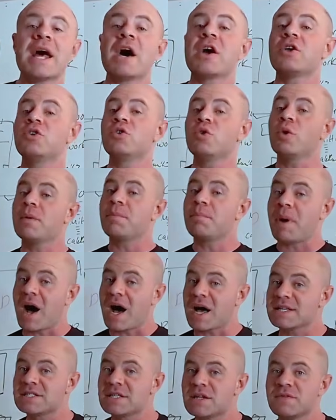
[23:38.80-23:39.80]
Now you do it
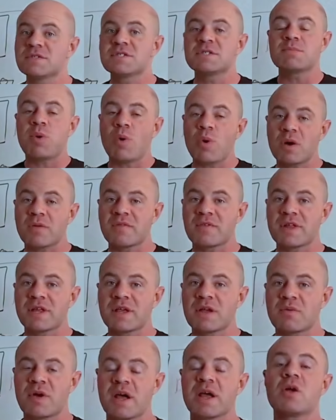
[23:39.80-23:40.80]
positive and
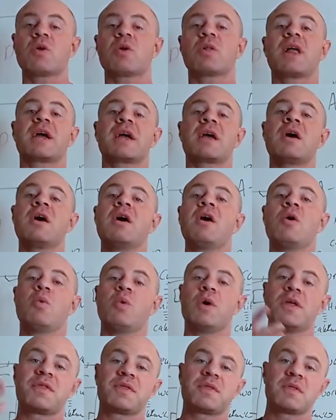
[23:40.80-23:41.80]
supportively, right? Or like
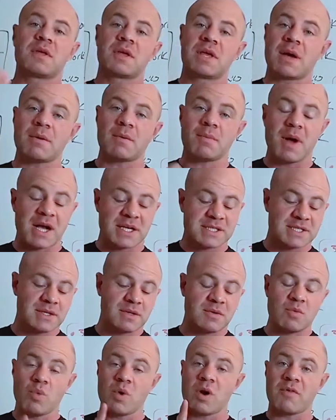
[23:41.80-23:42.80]
with Keppner
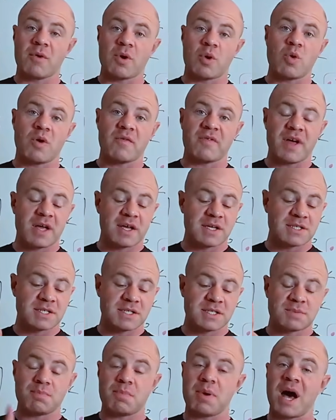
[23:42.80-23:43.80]
Boxing, one of our core values
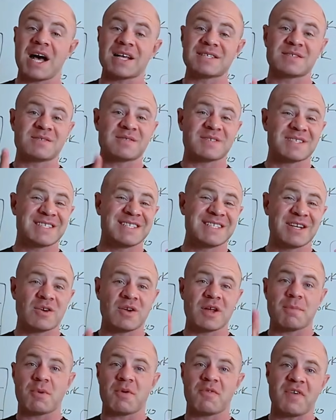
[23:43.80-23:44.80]
is positive,
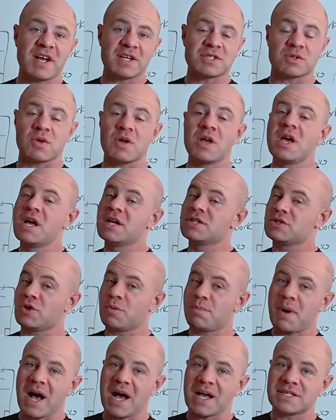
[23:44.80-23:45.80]
sincere, and professional. So
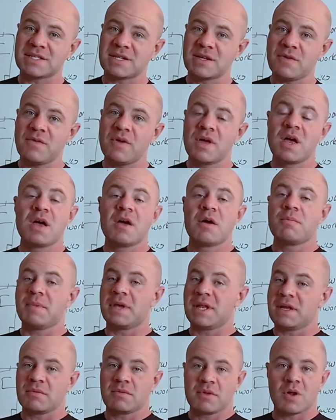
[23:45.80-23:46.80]
you're positive,
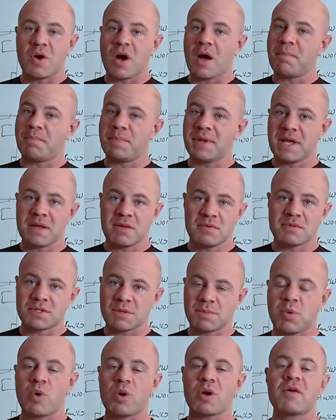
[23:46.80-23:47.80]
meaning, upbeat,
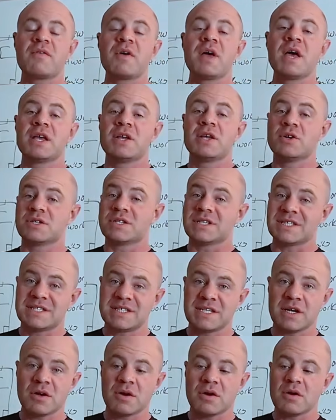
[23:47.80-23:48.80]
supportive. You're
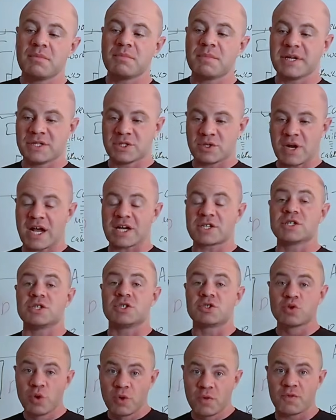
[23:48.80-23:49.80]
sincere, means you're actually
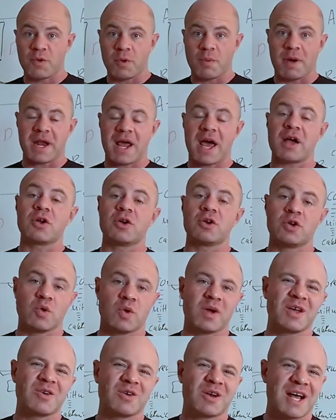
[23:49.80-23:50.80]
truthful about how you're
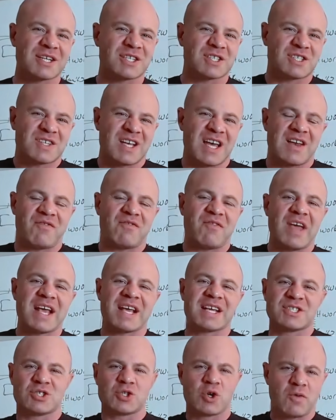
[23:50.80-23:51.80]
doing it. You're not just kind of
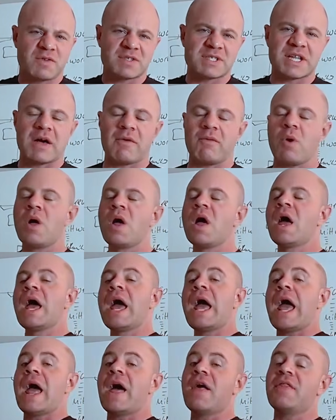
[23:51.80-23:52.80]
fake and surface level.
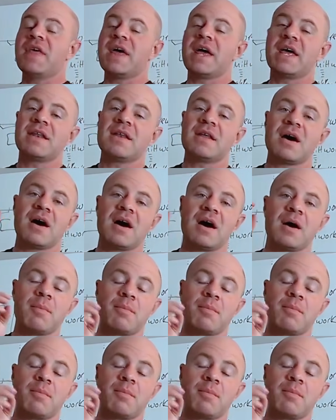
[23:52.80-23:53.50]
And then